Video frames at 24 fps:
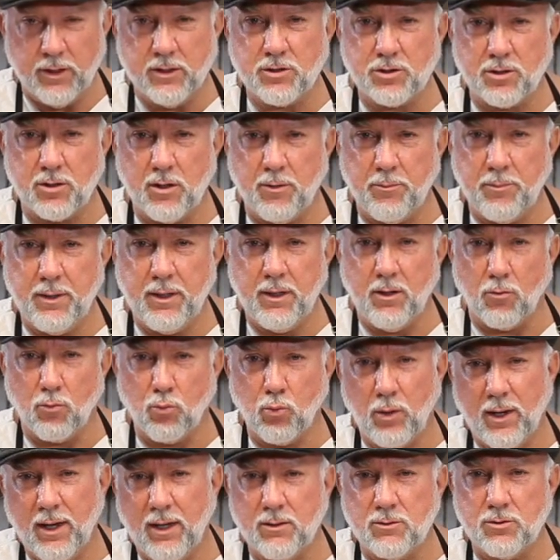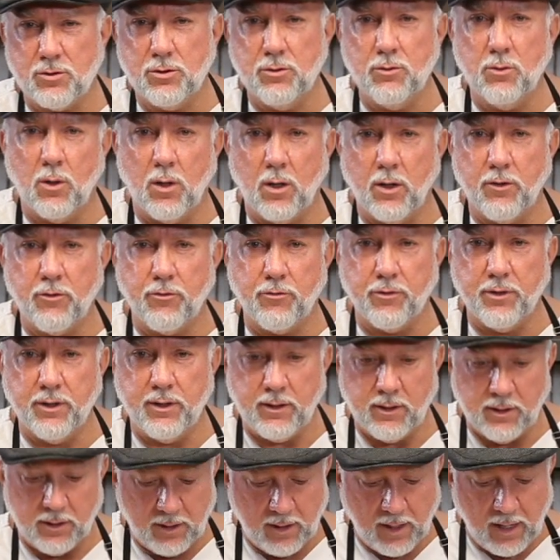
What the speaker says: It's going to be around 200.